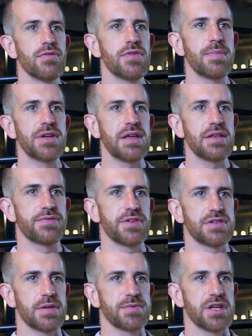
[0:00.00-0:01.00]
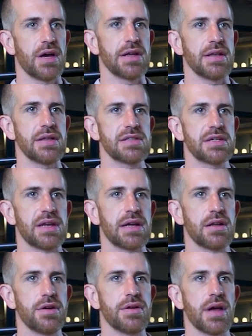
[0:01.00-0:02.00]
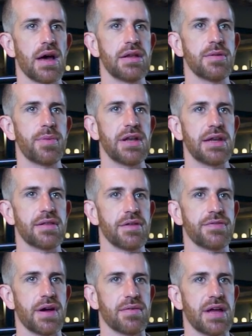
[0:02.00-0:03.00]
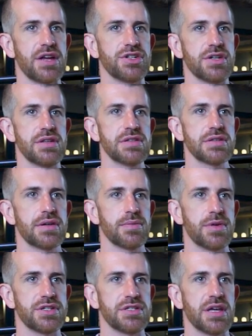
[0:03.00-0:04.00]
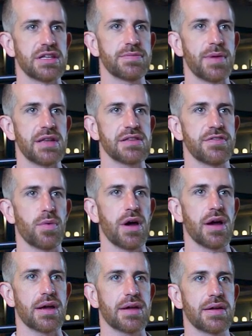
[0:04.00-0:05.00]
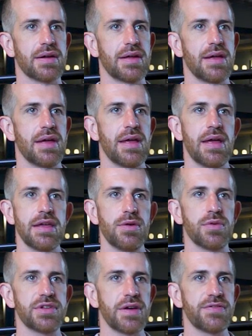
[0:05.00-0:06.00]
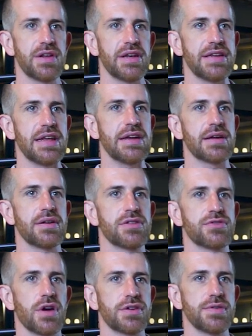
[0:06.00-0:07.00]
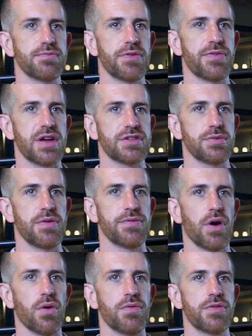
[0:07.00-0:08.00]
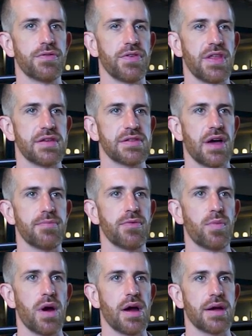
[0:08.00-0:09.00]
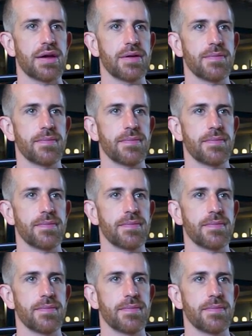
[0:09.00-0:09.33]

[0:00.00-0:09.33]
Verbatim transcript: Remedies for subsidence can include underpinning to the foundations, which is expensive work. You will definitely need a construction professional involved for this type of work.